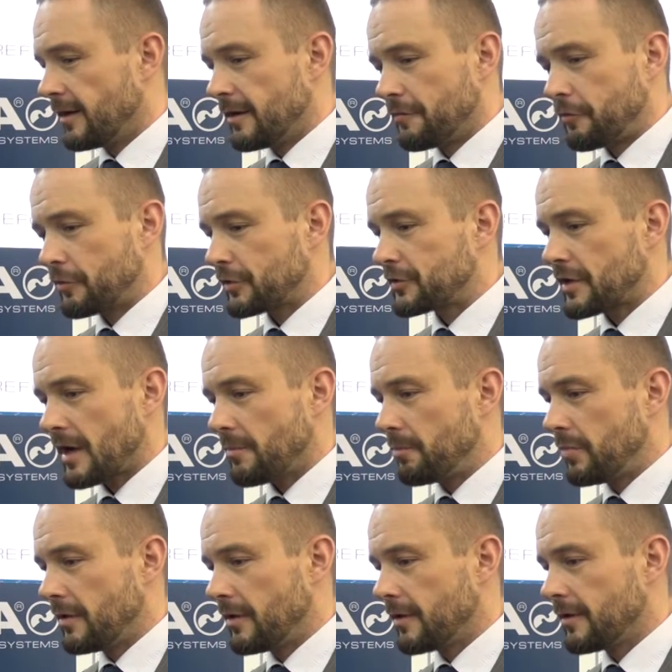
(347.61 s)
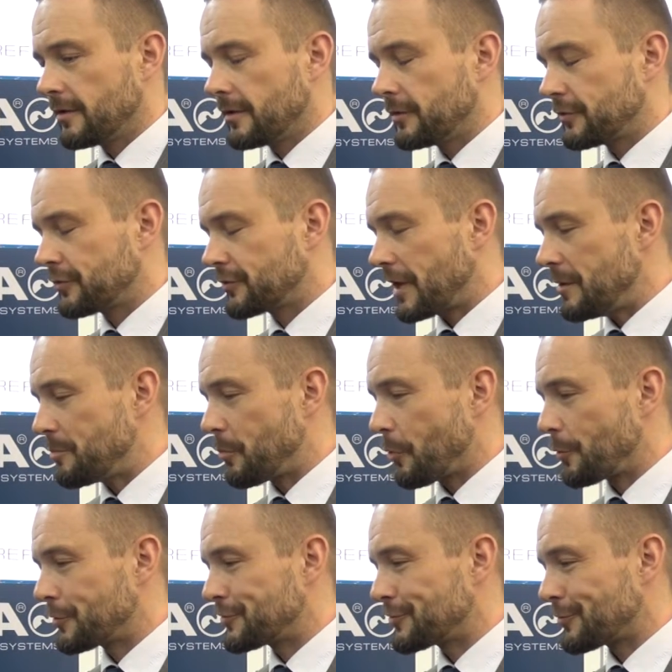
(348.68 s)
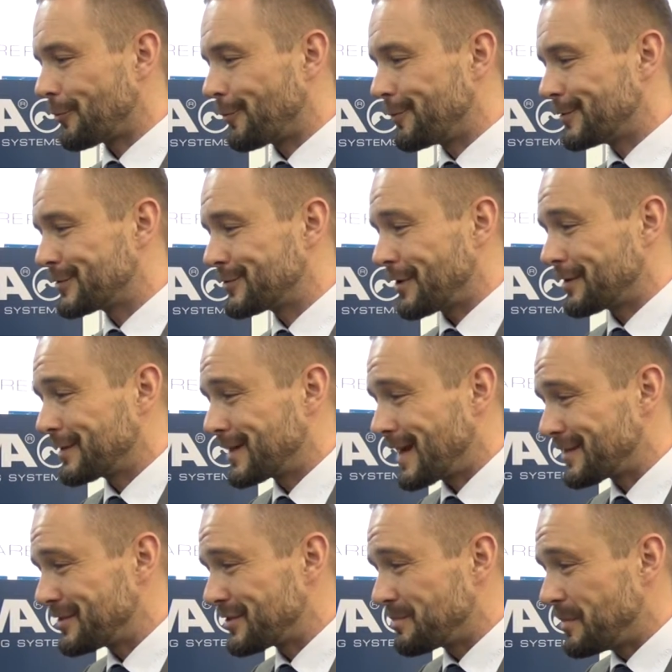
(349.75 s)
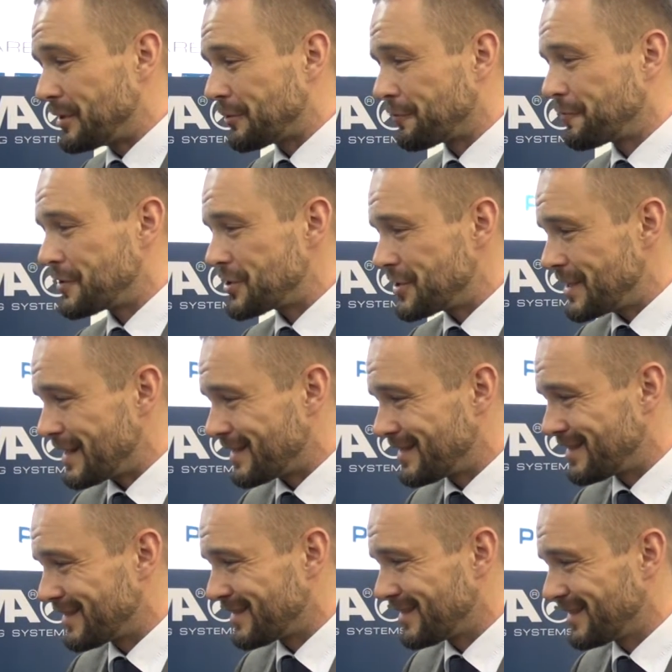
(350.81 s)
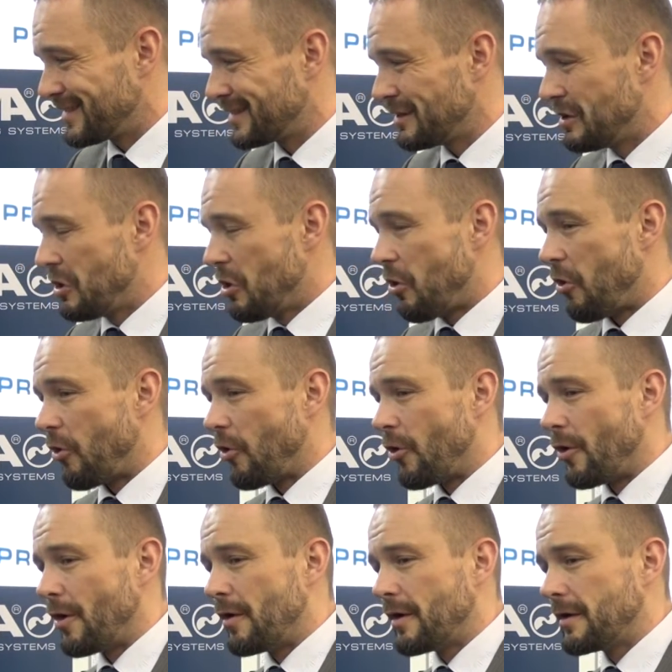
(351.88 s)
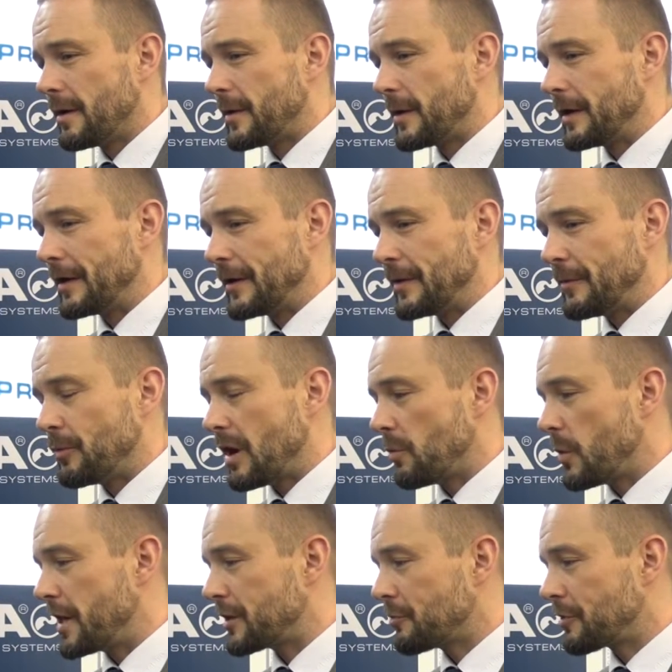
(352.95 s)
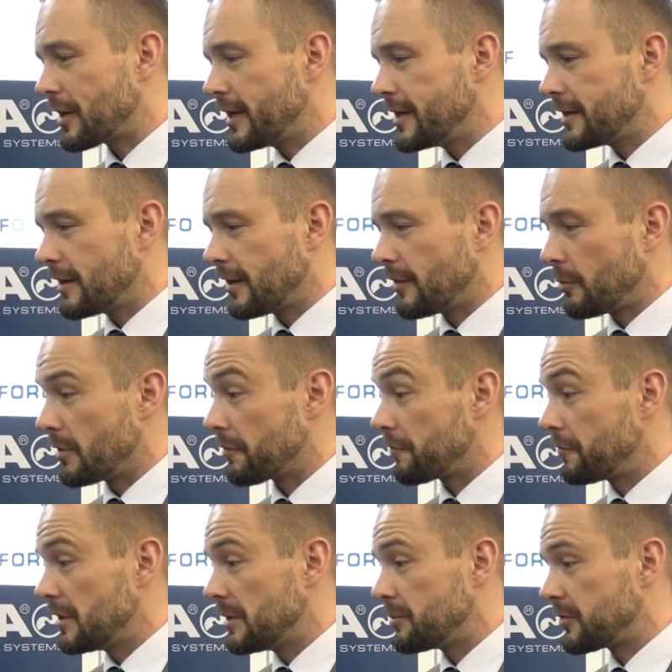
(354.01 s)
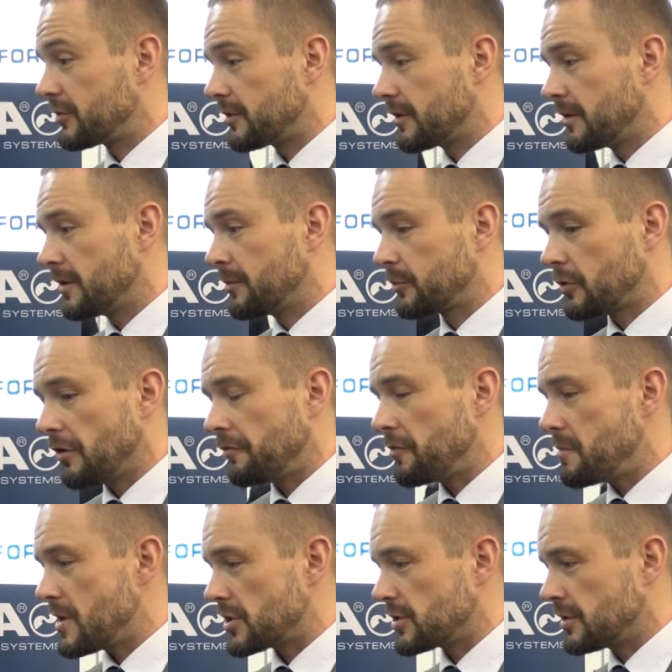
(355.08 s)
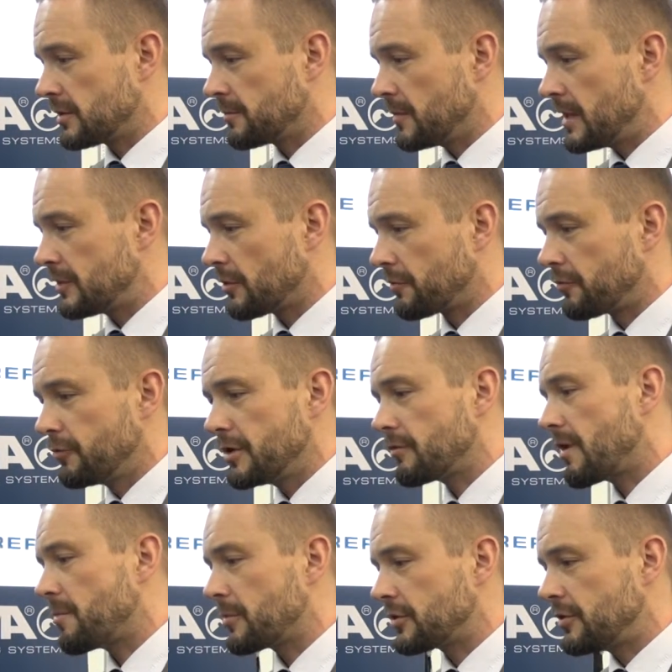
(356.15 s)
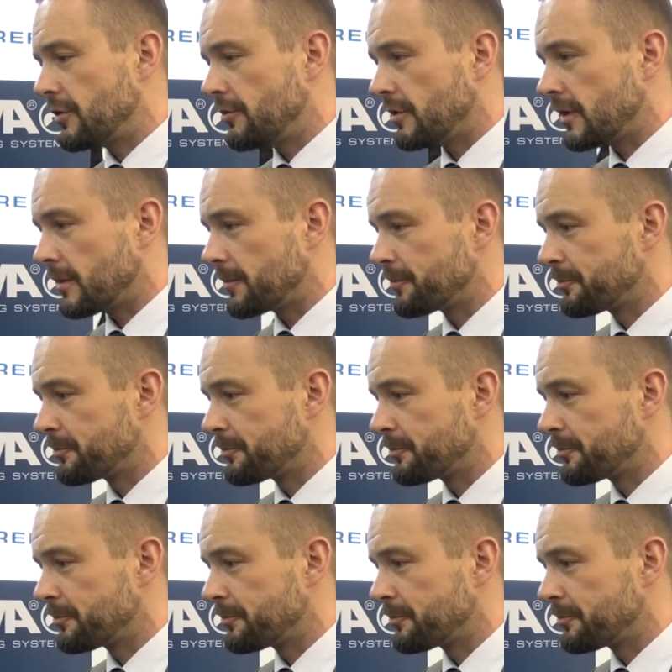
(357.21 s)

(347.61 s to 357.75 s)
for example, skateboards or sunglasses made of fishnet. Or a vacuum cleaner or Philips coffee machine made of regrind material.